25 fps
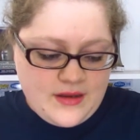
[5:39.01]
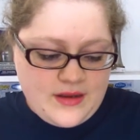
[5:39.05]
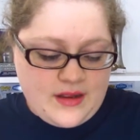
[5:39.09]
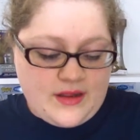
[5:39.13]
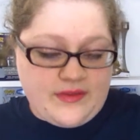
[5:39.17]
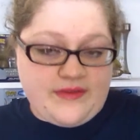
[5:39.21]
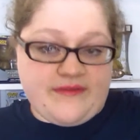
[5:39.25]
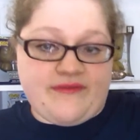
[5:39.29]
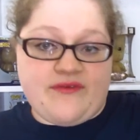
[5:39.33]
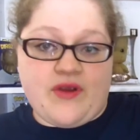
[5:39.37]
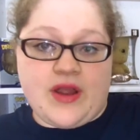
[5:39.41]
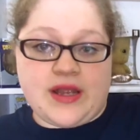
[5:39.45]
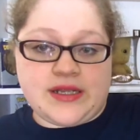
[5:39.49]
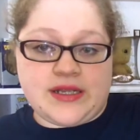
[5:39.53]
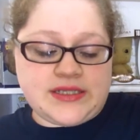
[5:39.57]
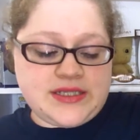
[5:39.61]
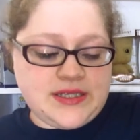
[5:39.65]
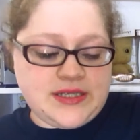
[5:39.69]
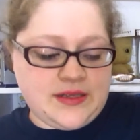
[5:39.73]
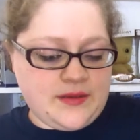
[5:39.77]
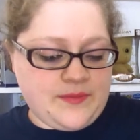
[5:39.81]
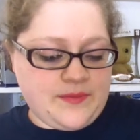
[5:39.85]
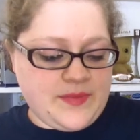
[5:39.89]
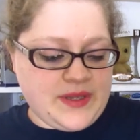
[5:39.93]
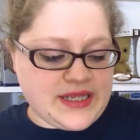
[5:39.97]
on the front
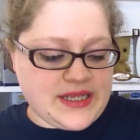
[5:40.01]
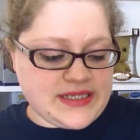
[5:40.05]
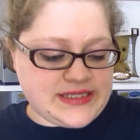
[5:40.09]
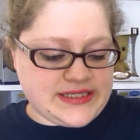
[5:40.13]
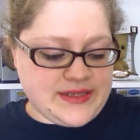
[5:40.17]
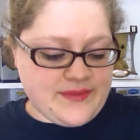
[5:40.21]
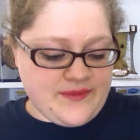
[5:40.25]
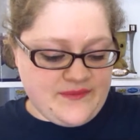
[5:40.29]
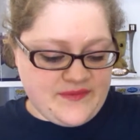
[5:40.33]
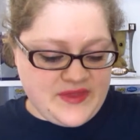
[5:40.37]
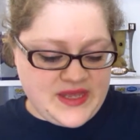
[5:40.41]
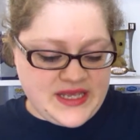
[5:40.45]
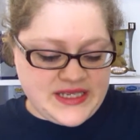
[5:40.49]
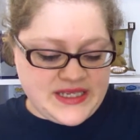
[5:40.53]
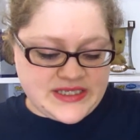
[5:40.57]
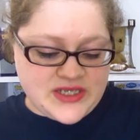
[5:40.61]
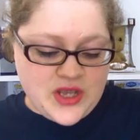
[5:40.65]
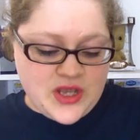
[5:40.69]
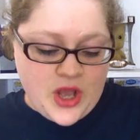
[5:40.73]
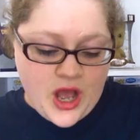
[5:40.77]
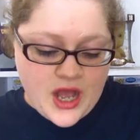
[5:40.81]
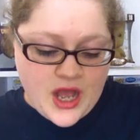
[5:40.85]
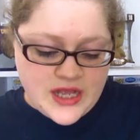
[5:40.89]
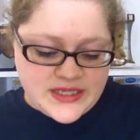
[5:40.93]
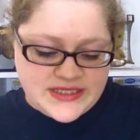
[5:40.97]
because some of these
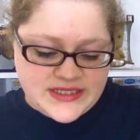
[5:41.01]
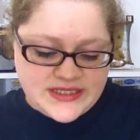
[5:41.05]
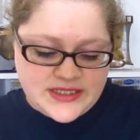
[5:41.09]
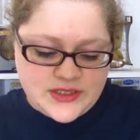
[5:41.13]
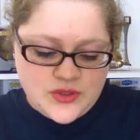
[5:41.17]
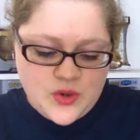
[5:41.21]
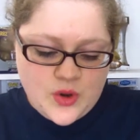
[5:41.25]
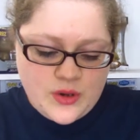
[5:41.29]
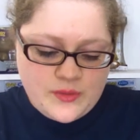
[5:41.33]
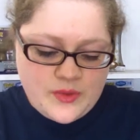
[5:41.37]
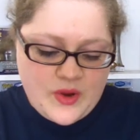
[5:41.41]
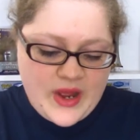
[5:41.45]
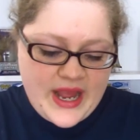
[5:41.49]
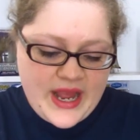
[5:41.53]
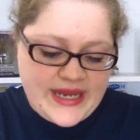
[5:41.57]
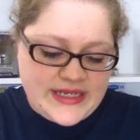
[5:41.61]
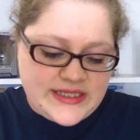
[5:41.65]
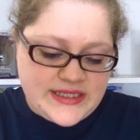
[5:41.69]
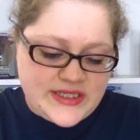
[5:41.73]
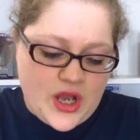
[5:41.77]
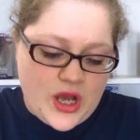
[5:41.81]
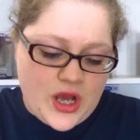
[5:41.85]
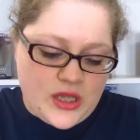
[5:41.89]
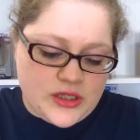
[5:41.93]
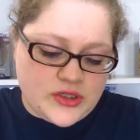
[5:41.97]
cost the normal
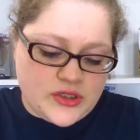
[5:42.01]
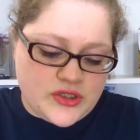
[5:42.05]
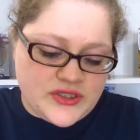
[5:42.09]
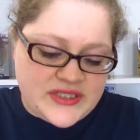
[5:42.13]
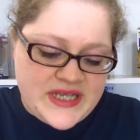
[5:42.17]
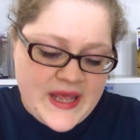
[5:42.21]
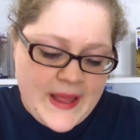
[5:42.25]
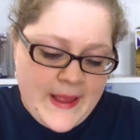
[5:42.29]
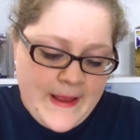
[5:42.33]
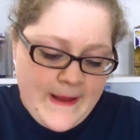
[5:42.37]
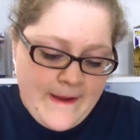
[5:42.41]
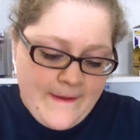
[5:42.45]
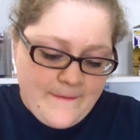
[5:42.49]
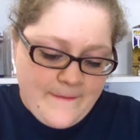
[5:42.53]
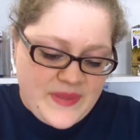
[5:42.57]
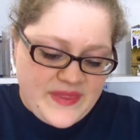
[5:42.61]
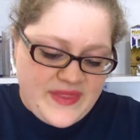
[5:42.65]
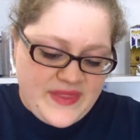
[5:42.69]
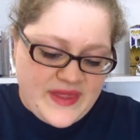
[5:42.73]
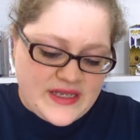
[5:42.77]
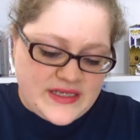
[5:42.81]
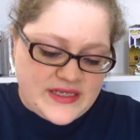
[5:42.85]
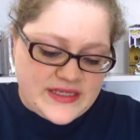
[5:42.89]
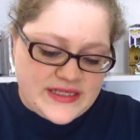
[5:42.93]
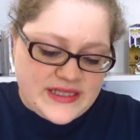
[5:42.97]
$8 but
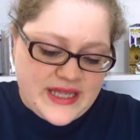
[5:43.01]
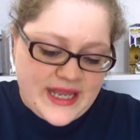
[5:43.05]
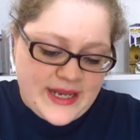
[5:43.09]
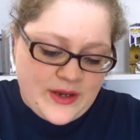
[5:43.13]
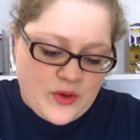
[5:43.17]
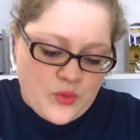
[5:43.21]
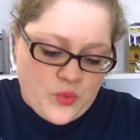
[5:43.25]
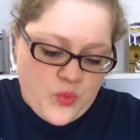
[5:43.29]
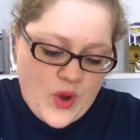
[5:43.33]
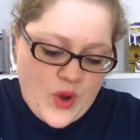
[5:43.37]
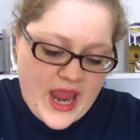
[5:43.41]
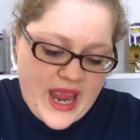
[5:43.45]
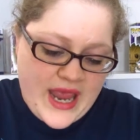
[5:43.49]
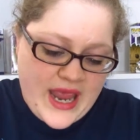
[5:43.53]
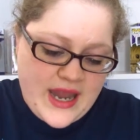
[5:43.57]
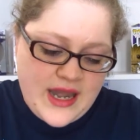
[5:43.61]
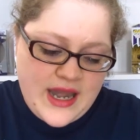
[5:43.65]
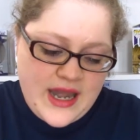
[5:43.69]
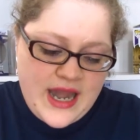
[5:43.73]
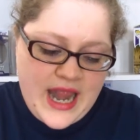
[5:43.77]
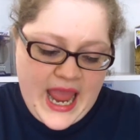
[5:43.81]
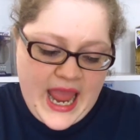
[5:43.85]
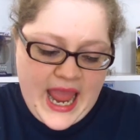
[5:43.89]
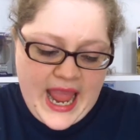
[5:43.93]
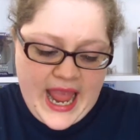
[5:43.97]
then like
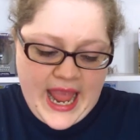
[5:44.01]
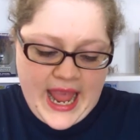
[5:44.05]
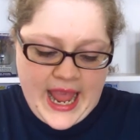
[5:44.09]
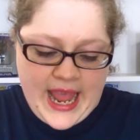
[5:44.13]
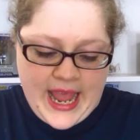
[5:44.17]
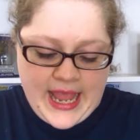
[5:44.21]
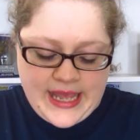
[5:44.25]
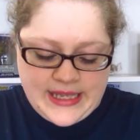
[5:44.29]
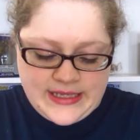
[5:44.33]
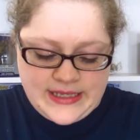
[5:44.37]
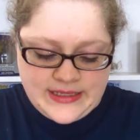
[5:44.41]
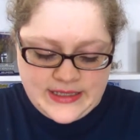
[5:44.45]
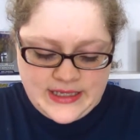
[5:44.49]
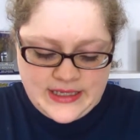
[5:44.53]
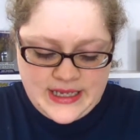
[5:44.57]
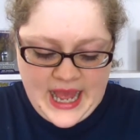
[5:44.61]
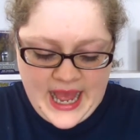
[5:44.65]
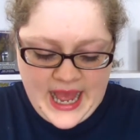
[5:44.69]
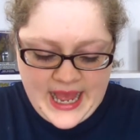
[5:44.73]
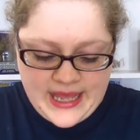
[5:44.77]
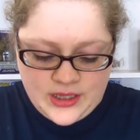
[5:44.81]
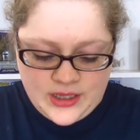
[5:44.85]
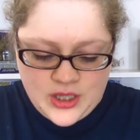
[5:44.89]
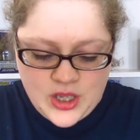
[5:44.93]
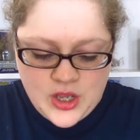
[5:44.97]
Ren and
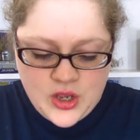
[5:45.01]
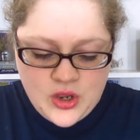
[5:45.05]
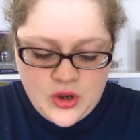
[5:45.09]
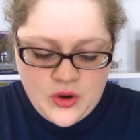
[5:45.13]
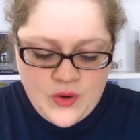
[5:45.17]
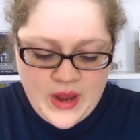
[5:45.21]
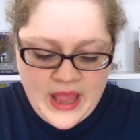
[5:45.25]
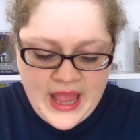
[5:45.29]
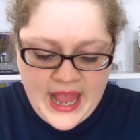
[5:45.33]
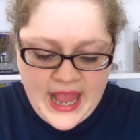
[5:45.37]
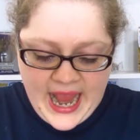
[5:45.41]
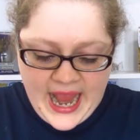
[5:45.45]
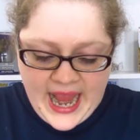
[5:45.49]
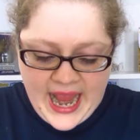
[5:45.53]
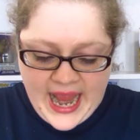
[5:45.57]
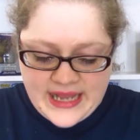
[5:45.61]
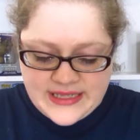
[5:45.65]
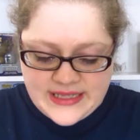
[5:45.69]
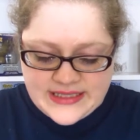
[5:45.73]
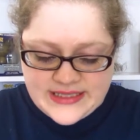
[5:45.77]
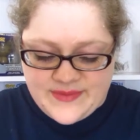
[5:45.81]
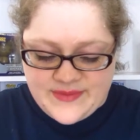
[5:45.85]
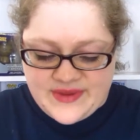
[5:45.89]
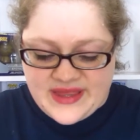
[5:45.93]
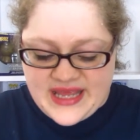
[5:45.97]
Kylo
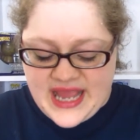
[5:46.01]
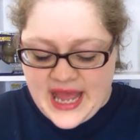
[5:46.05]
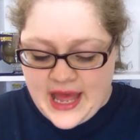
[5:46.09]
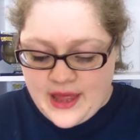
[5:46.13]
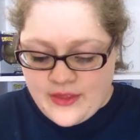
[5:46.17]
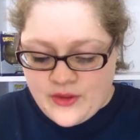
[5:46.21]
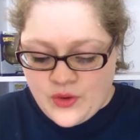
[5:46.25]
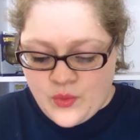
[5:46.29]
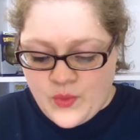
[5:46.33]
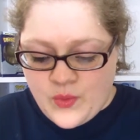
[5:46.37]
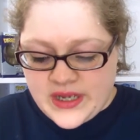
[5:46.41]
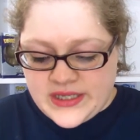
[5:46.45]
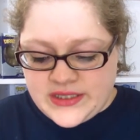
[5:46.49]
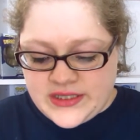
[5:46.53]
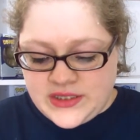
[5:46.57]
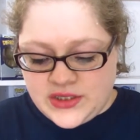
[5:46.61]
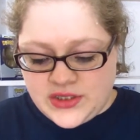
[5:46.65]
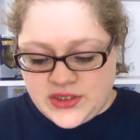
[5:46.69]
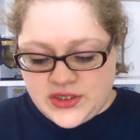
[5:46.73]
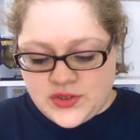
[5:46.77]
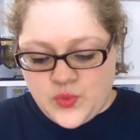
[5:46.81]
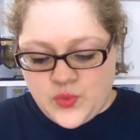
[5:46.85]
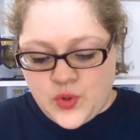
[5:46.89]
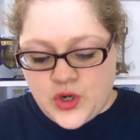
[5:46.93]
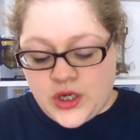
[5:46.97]
and some of the other
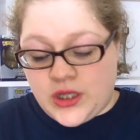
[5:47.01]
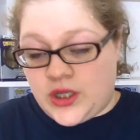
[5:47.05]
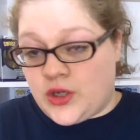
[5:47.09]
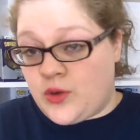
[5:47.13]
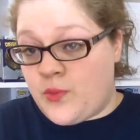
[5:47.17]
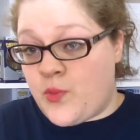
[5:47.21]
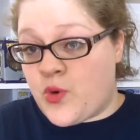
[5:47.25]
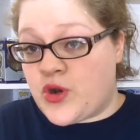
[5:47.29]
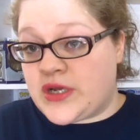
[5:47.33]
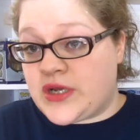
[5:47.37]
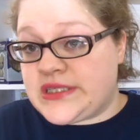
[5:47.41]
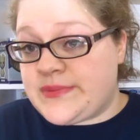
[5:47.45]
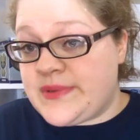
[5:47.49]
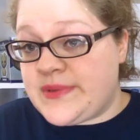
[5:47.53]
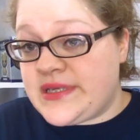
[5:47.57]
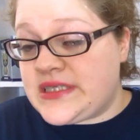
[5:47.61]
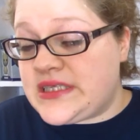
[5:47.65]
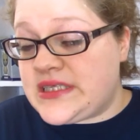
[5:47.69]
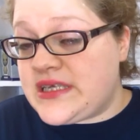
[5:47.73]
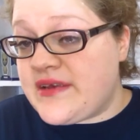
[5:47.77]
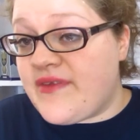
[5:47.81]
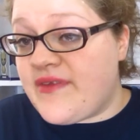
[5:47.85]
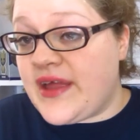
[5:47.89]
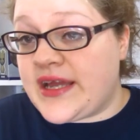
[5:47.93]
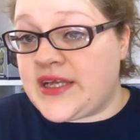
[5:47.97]
ones were a little more
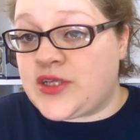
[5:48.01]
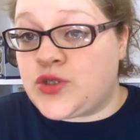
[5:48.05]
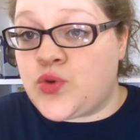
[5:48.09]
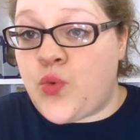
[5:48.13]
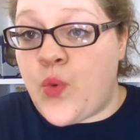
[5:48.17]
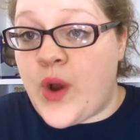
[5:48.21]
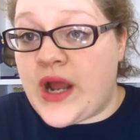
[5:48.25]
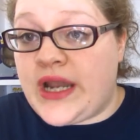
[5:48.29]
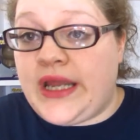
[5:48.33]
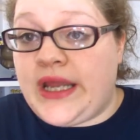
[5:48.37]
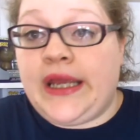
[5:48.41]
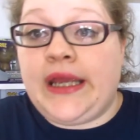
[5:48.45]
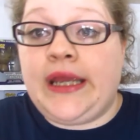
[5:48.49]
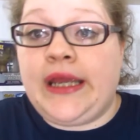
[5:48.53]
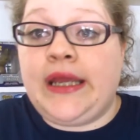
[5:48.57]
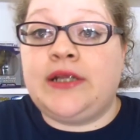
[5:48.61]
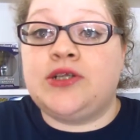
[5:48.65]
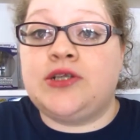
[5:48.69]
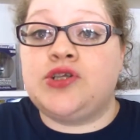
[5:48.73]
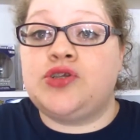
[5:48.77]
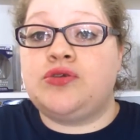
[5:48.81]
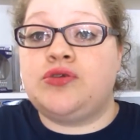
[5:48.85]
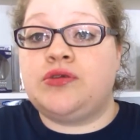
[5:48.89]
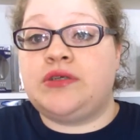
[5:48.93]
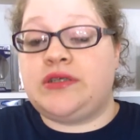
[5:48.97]
expensive like 20
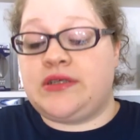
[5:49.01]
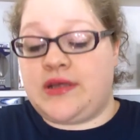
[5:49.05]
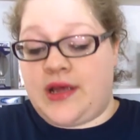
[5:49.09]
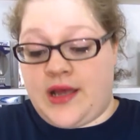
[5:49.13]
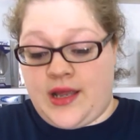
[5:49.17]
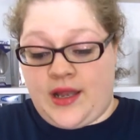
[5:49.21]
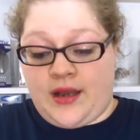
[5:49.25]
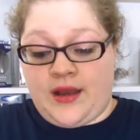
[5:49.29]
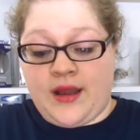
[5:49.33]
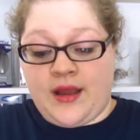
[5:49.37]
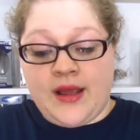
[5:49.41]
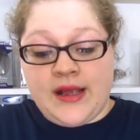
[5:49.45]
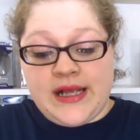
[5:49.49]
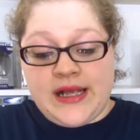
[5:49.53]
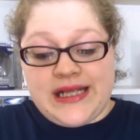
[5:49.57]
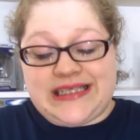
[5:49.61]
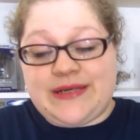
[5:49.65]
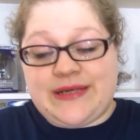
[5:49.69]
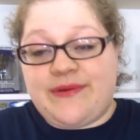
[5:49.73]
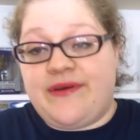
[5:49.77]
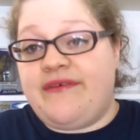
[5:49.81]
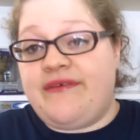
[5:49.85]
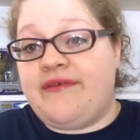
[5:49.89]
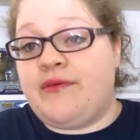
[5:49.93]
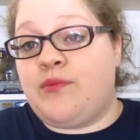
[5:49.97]
and
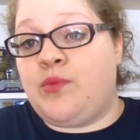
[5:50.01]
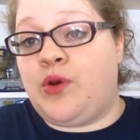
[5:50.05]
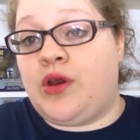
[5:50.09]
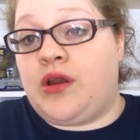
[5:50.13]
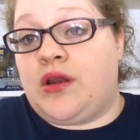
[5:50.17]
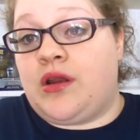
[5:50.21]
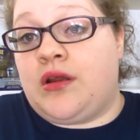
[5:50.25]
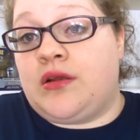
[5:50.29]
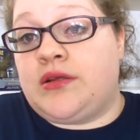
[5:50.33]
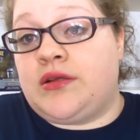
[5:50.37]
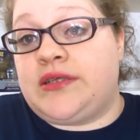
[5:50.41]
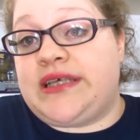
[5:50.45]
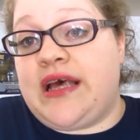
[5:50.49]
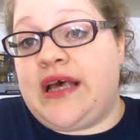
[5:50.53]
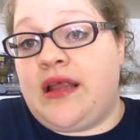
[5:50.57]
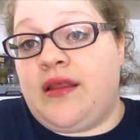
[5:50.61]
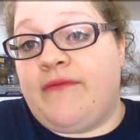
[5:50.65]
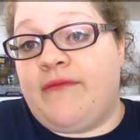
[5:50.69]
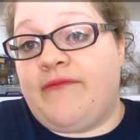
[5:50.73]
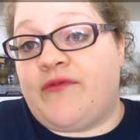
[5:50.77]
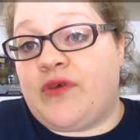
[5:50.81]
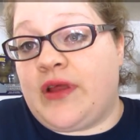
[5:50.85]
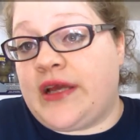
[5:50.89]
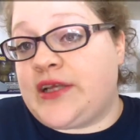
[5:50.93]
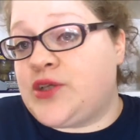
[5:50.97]
some of them were going to sell them
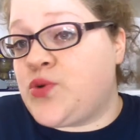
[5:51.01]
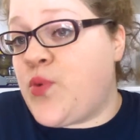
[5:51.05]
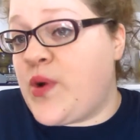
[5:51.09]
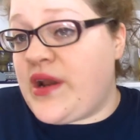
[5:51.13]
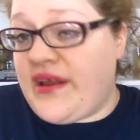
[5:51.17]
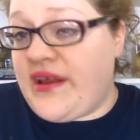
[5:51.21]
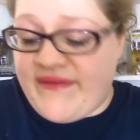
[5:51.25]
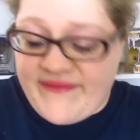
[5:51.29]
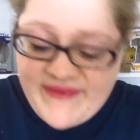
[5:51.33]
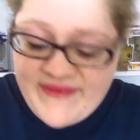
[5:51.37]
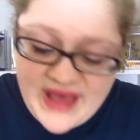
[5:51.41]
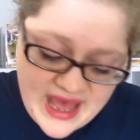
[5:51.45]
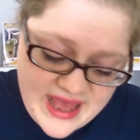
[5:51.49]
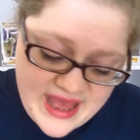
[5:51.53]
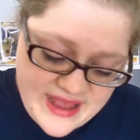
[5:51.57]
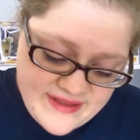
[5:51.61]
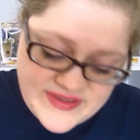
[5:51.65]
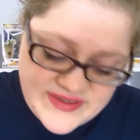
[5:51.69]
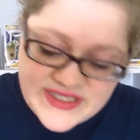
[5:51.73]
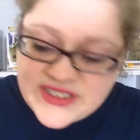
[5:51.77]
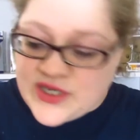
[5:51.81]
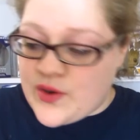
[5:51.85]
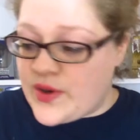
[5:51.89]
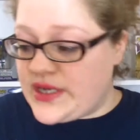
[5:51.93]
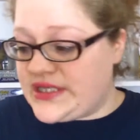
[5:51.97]
for like 25
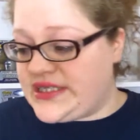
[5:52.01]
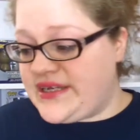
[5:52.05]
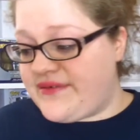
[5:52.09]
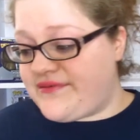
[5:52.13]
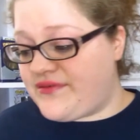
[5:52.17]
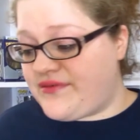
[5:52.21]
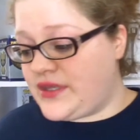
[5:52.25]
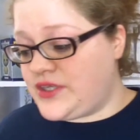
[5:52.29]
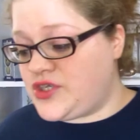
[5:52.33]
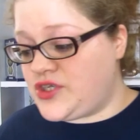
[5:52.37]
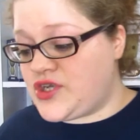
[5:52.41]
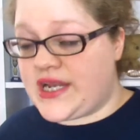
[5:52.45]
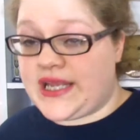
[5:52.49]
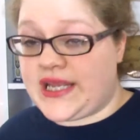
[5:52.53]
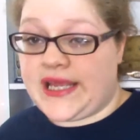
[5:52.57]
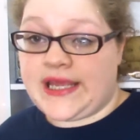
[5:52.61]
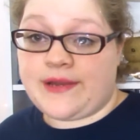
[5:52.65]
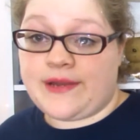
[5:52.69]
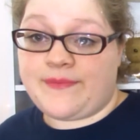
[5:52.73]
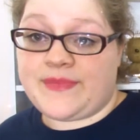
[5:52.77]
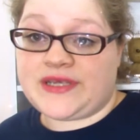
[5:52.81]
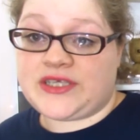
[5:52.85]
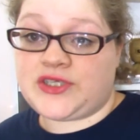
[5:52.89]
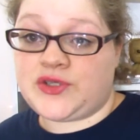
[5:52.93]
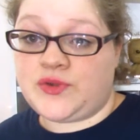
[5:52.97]
so I definitely try to get
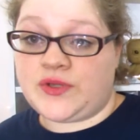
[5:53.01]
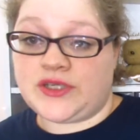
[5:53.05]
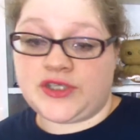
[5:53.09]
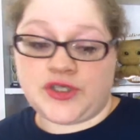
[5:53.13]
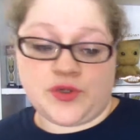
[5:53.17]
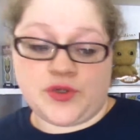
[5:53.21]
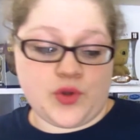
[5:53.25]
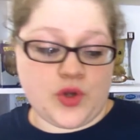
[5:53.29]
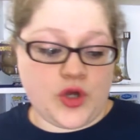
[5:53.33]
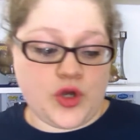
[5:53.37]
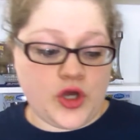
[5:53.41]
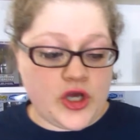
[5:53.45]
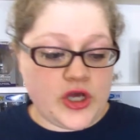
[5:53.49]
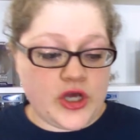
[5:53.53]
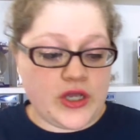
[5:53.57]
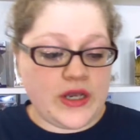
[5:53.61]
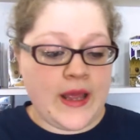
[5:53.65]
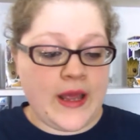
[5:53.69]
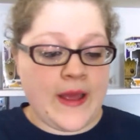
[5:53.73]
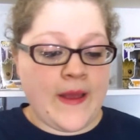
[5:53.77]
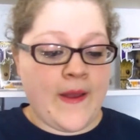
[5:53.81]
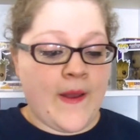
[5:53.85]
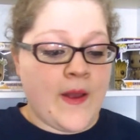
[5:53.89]
them as soon as you could.